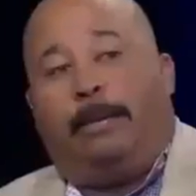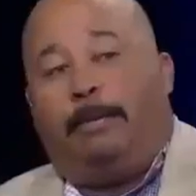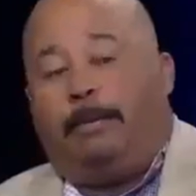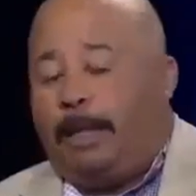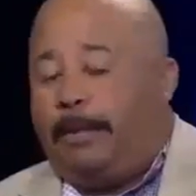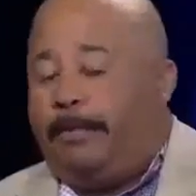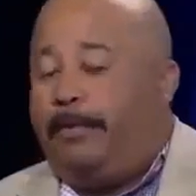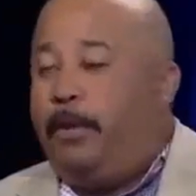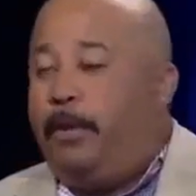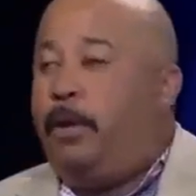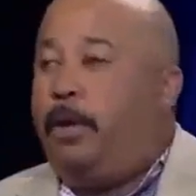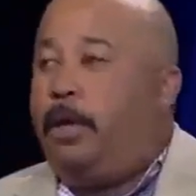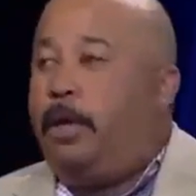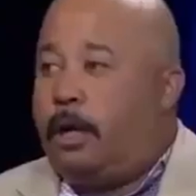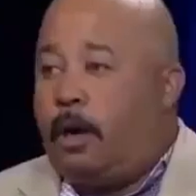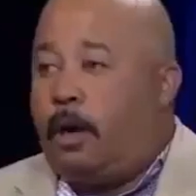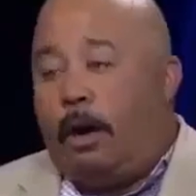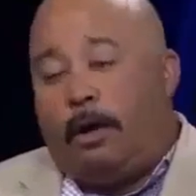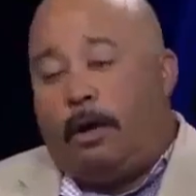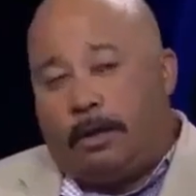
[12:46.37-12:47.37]
James. If you're
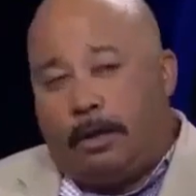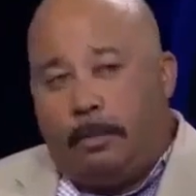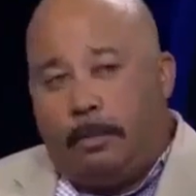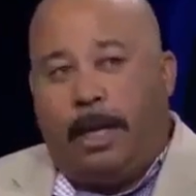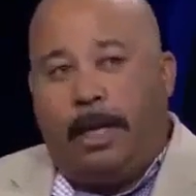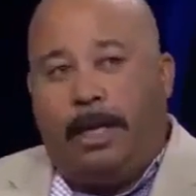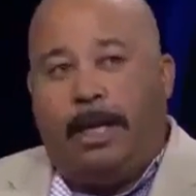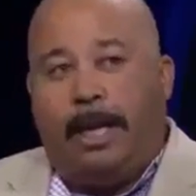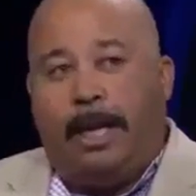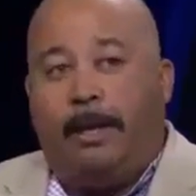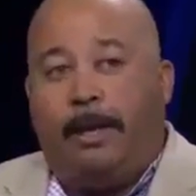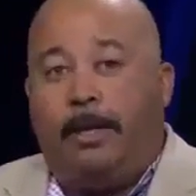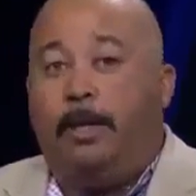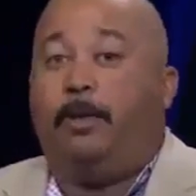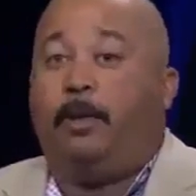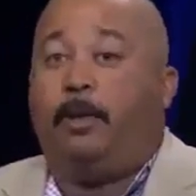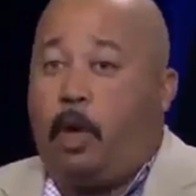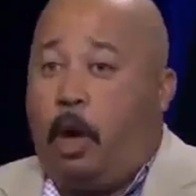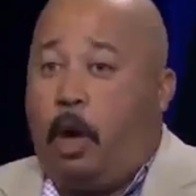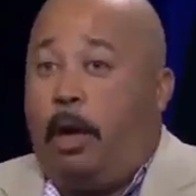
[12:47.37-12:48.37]
going to call somebody out,
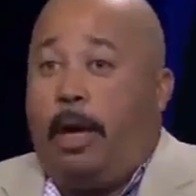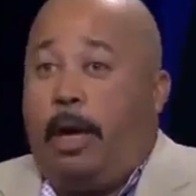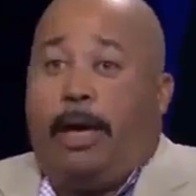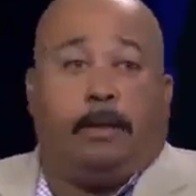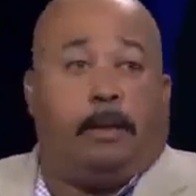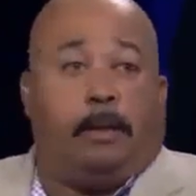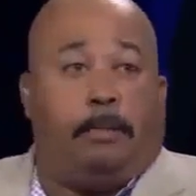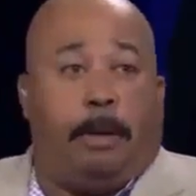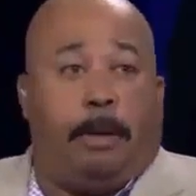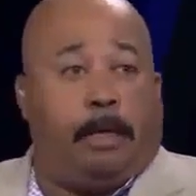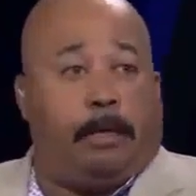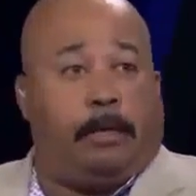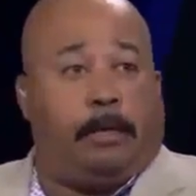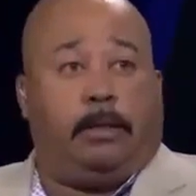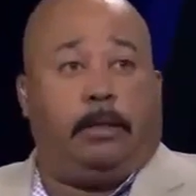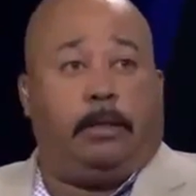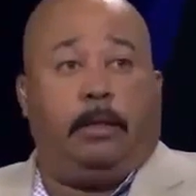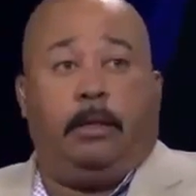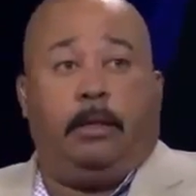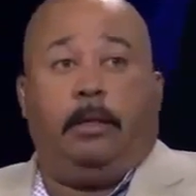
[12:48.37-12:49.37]
you call out the
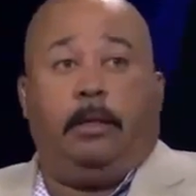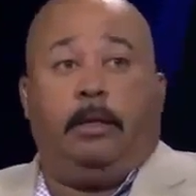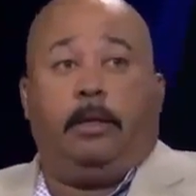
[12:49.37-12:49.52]
best.